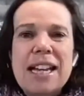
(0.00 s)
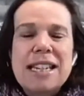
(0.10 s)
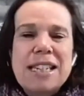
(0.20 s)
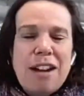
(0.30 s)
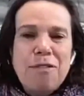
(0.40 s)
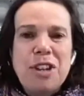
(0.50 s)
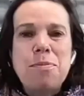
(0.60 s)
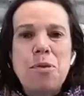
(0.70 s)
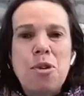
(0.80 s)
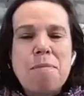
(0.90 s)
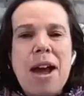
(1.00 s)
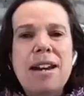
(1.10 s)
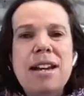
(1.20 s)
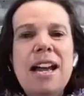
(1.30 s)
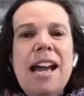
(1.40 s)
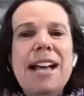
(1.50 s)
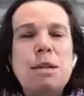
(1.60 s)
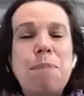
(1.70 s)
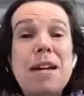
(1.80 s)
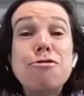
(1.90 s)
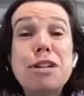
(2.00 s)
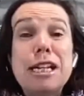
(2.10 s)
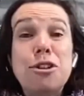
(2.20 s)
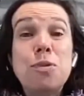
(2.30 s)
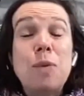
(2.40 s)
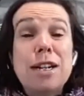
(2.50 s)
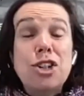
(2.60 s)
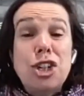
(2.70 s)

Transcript: It's lovely and warm, and it's been a really good one